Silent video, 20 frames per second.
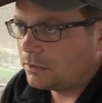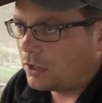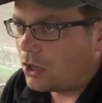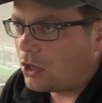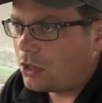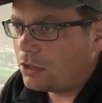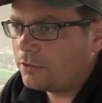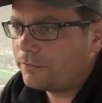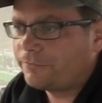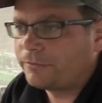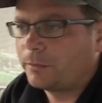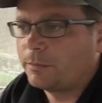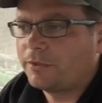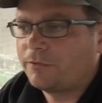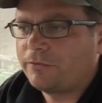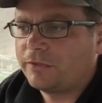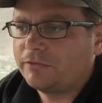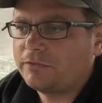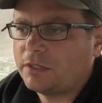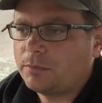all from the
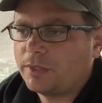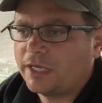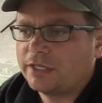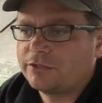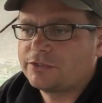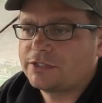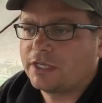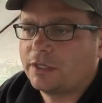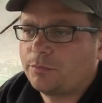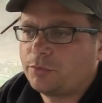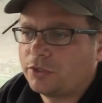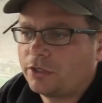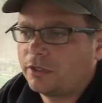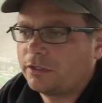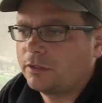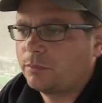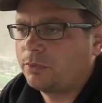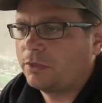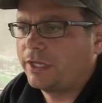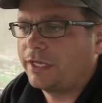50 pounds I put
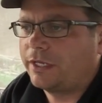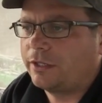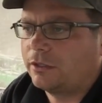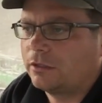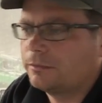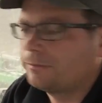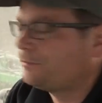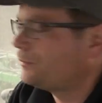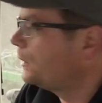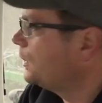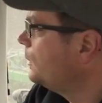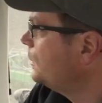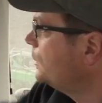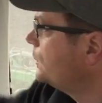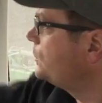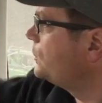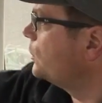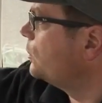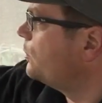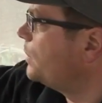on the planter.
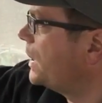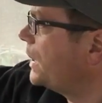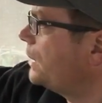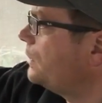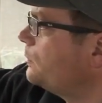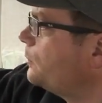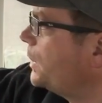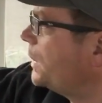So by